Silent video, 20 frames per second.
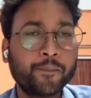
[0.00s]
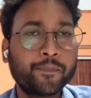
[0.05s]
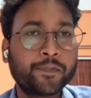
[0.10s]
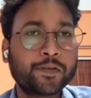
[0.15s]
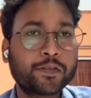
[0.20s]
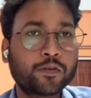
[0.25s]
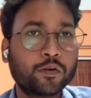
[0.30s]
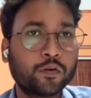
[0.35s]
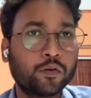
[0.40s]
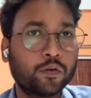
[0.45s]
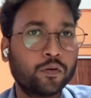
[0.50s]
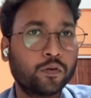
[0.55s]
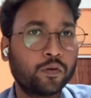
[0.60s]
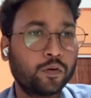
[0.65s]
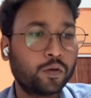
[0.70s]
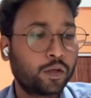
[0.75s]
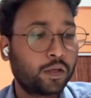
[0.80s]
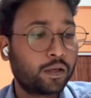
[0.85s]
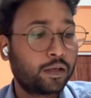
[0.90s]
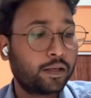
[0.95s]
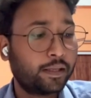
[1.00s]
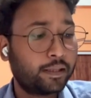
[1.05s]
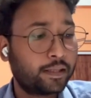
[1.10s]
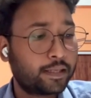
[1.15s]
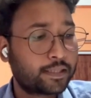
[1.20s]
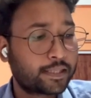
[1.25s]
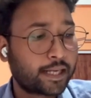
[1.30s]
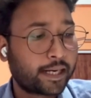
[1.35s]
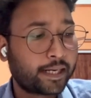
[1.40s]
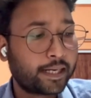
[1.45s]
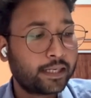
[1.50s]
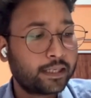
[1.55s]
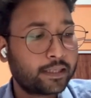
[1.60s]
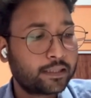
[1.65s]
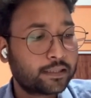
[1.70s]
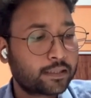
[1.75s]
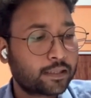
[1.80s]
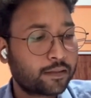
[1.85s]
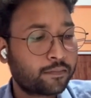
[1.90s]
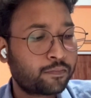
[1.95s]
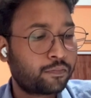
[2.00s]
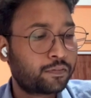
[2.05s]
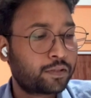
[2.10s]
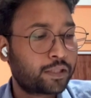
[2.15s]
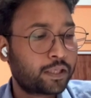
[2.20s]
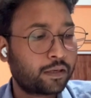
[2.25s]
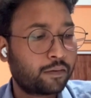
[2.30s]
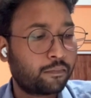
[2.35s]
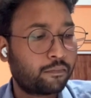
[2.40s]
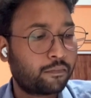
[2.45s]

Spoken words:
So in the second conception,